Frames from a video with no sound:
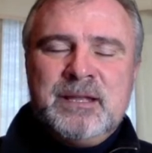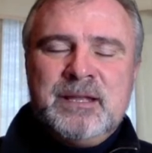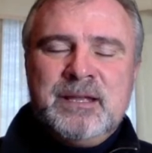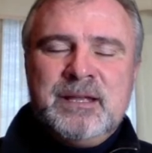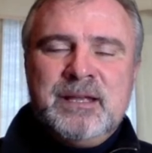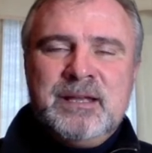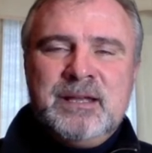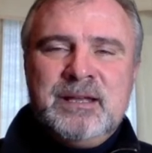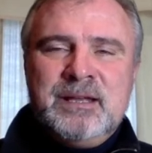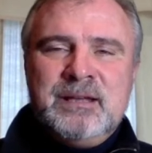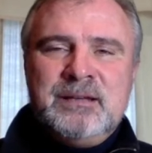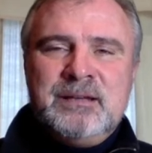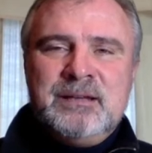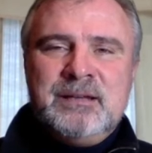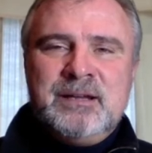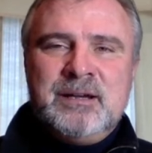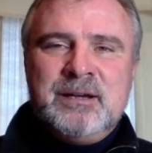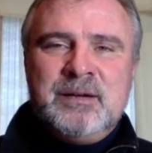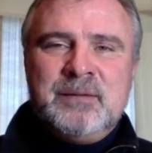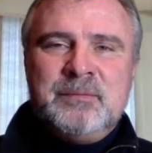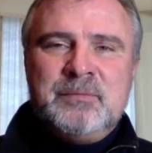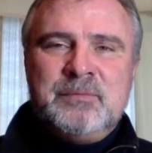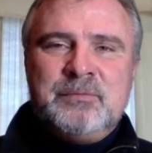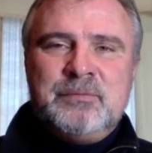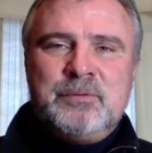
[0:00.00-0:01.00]
And
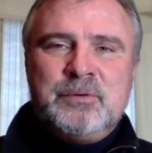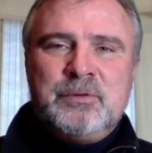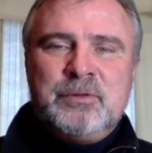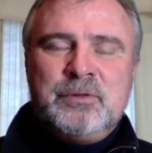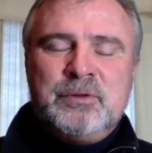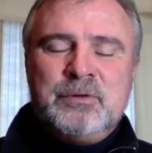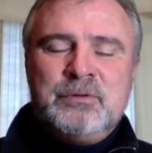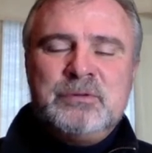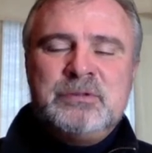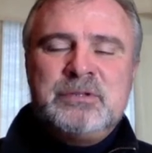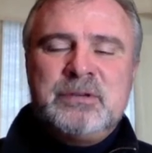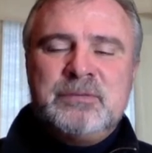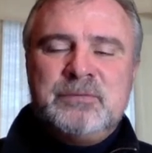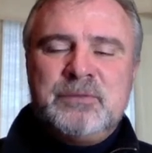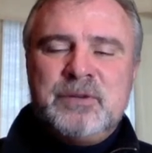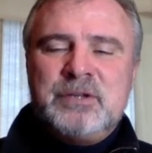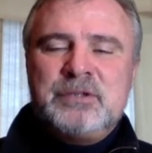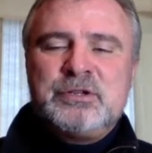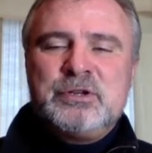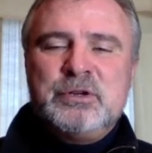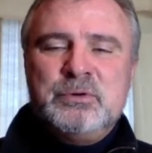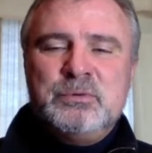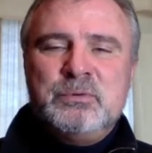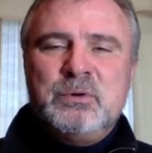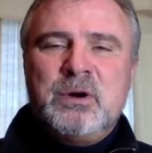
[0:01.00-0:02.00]
for those of
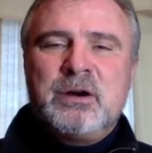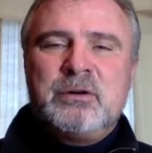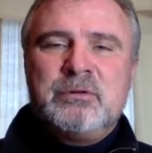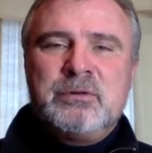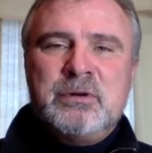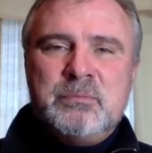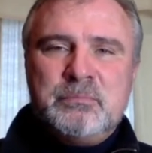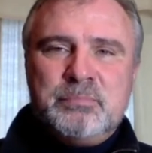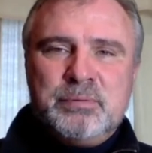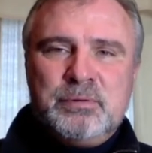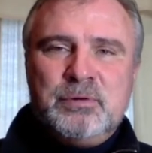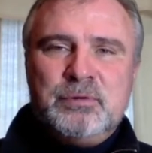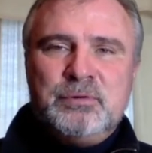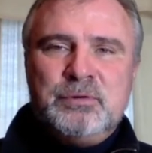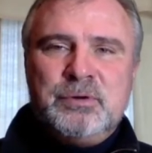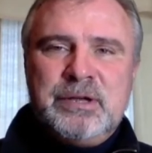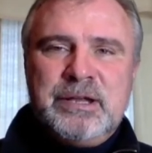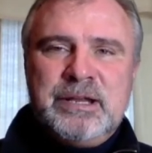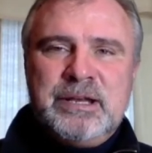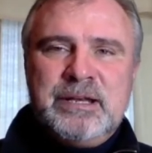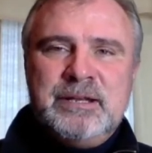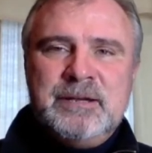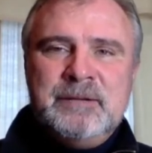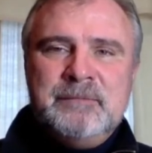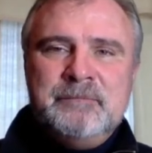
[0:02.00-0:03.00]
us who are
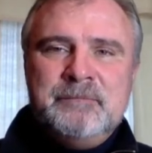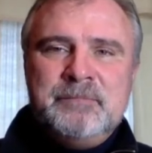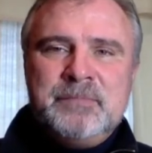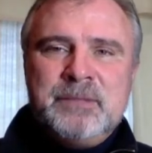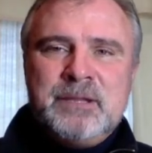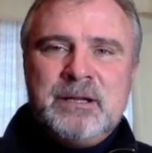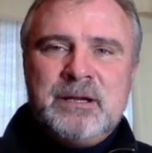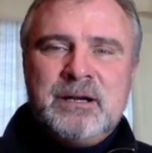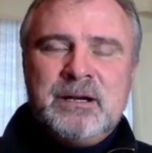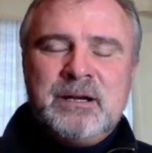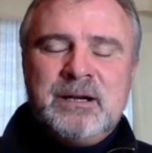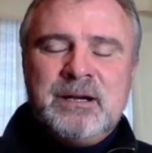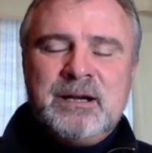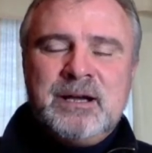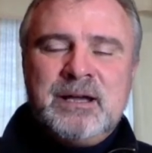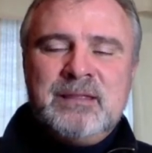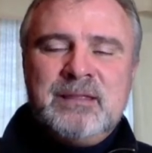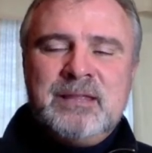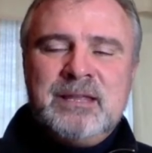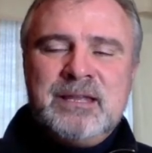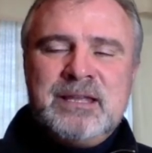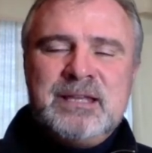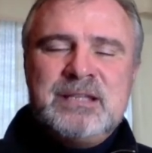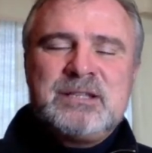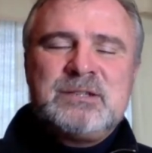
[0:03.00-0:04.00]
employed, I
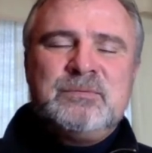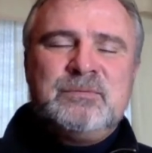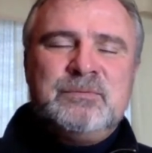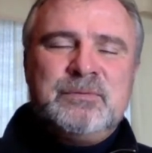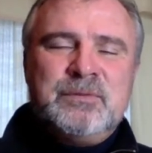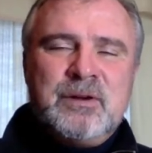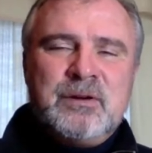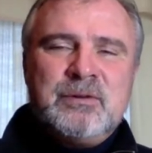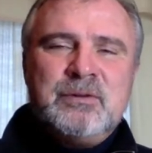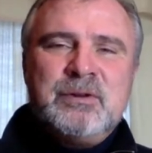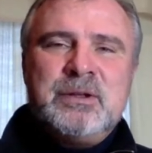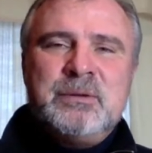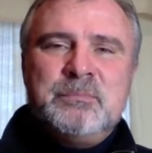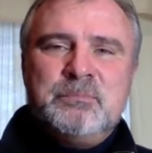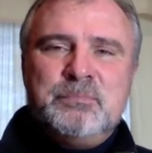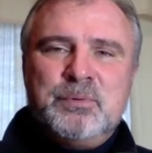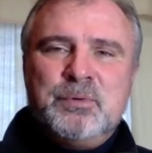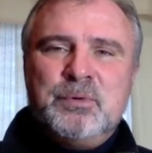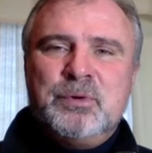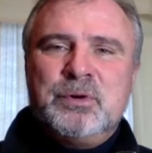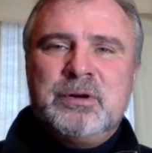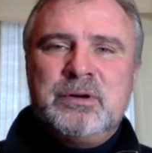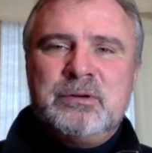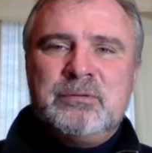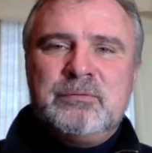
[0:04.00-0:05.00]
think it's very
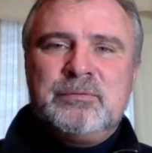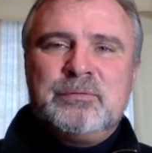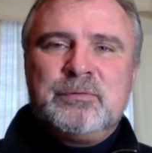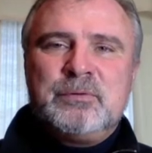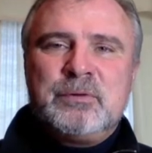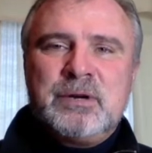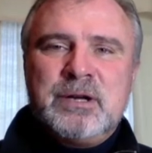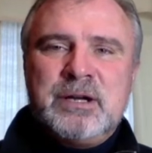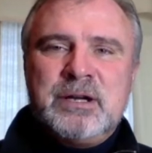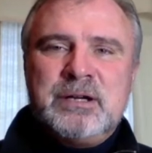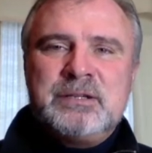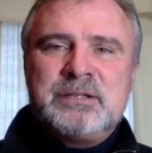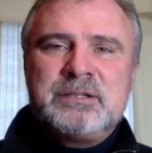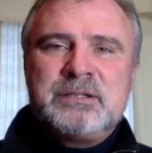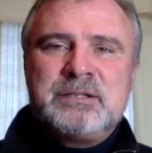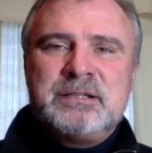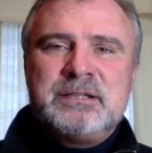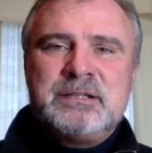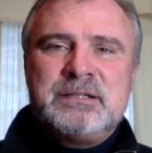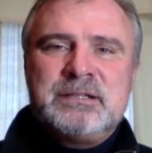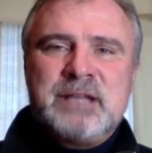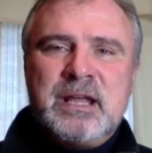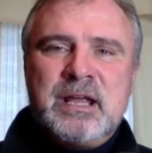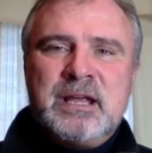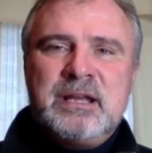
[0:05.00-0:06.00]
important for us
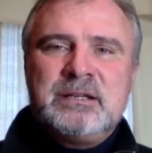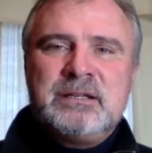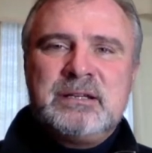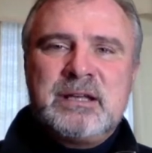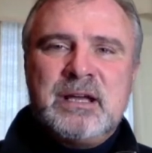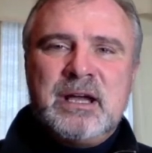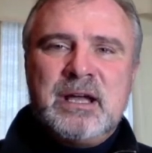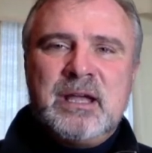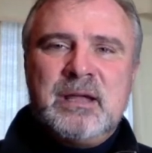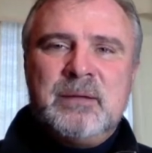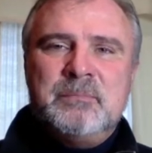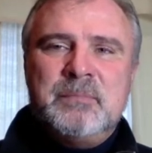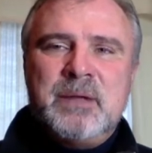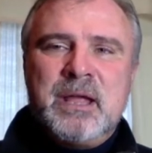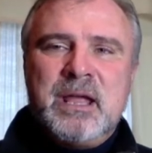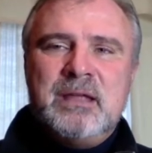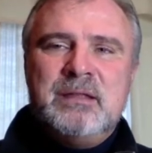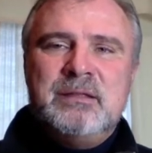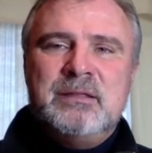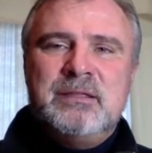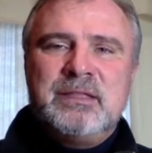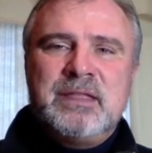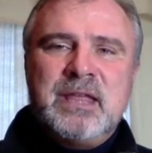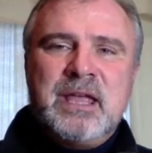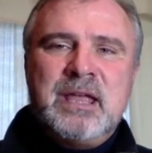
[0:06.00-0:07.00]
to take time
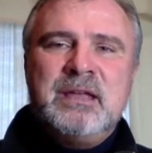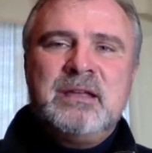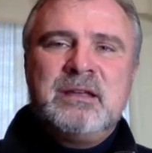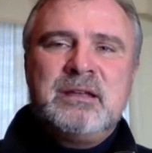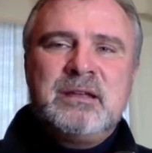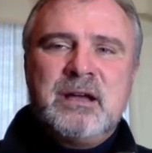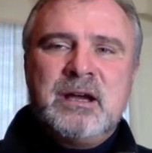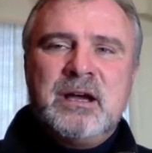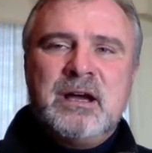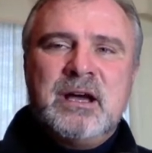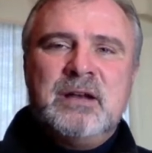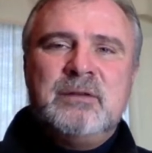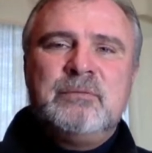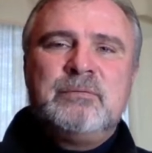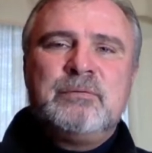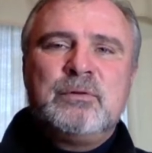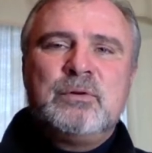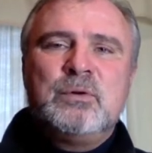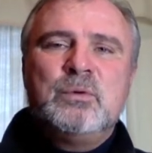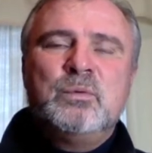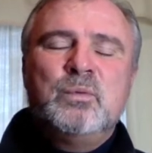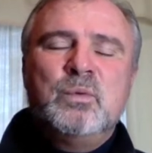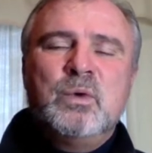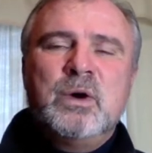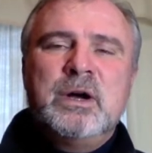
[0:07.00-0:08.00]
and thank God
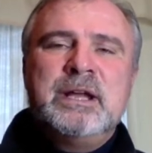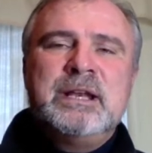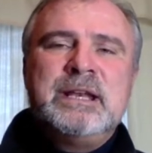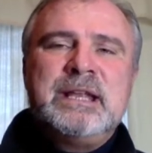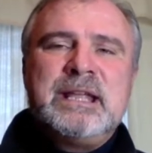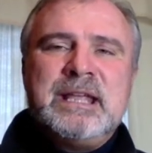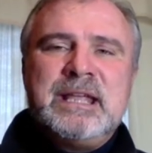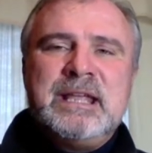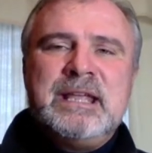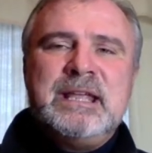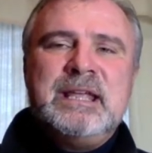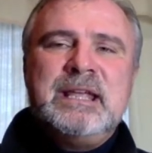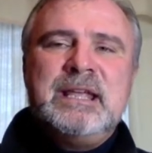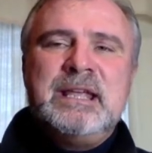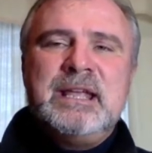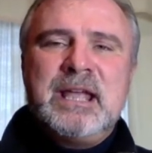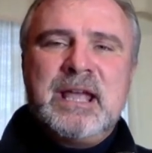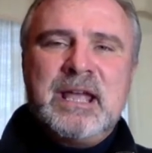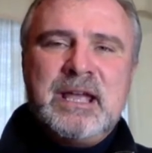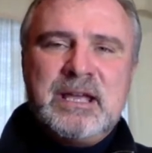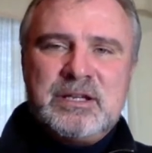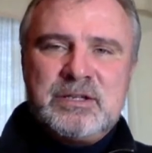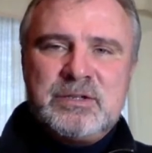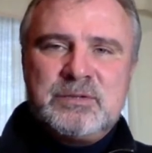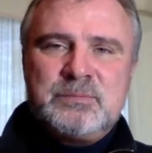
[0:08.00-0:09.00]
for what He
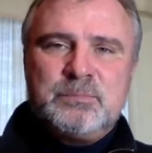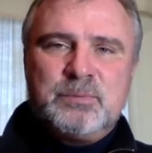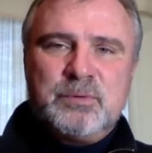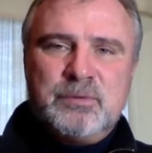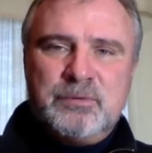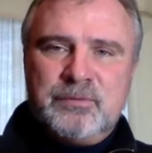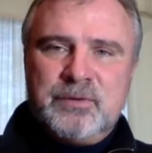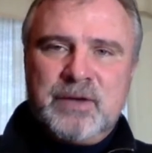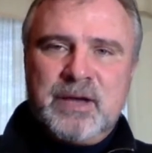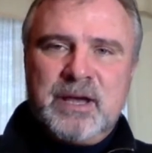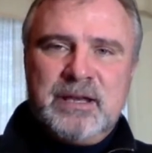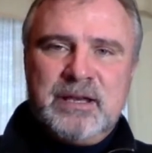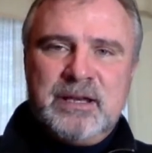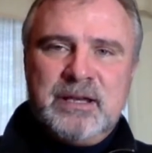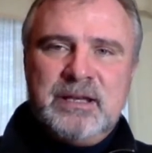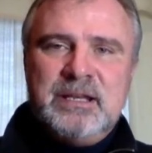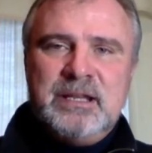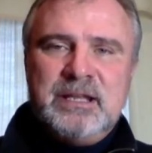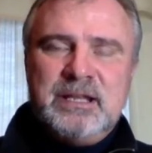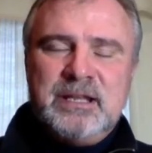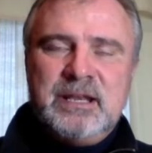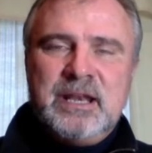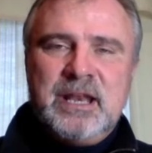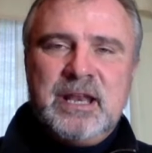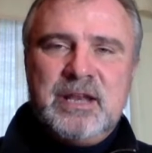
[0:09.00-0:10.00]
has provided
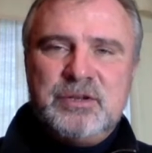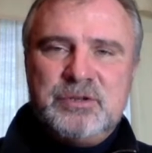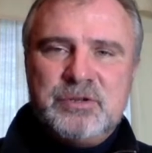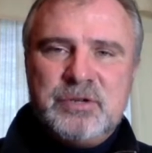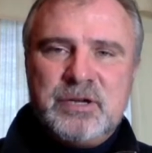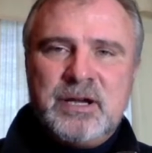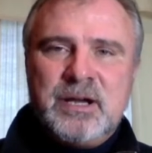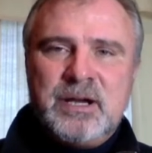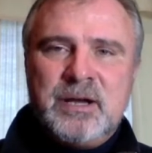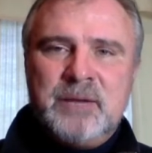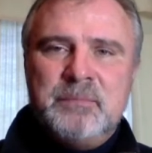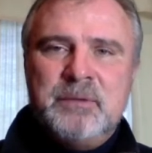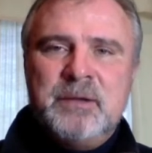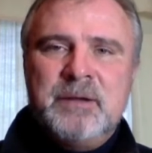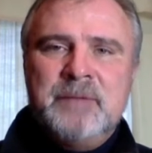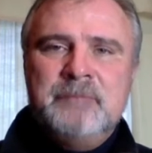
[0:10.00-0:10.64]
in a job,